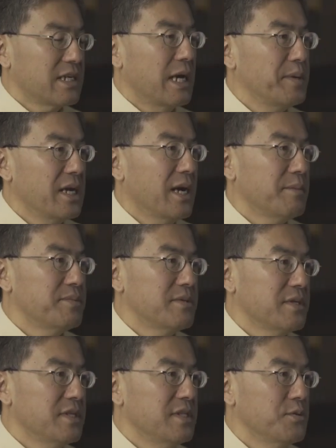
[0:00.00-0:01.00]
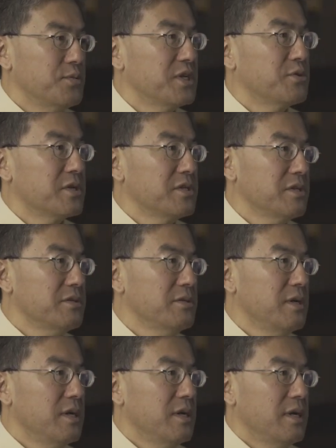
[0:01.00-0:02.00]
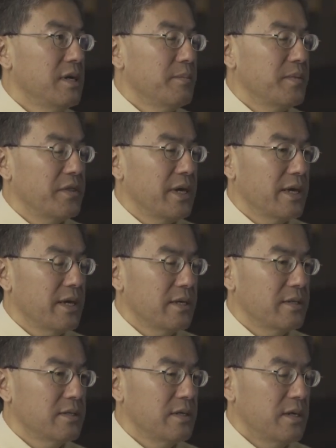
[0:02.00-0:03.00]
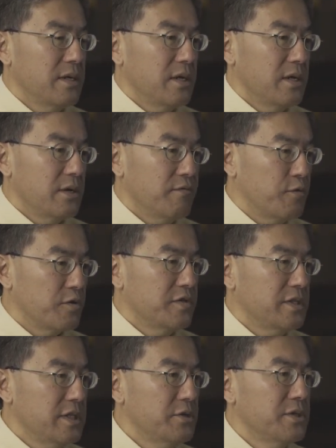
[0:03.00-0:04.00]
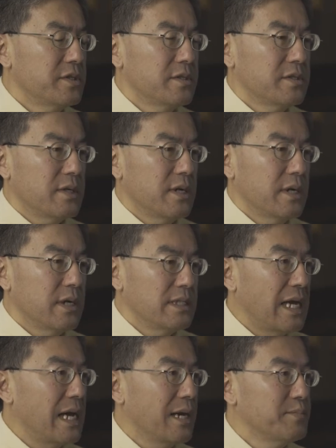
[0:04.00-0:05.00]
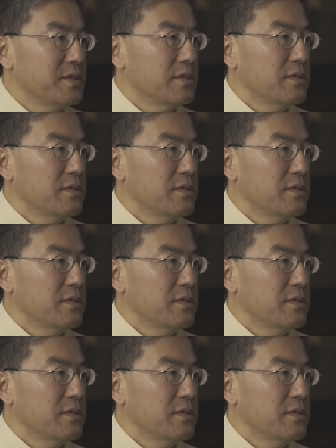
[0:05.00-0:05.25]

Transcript: coming up in a week or so. But then for serious DApps,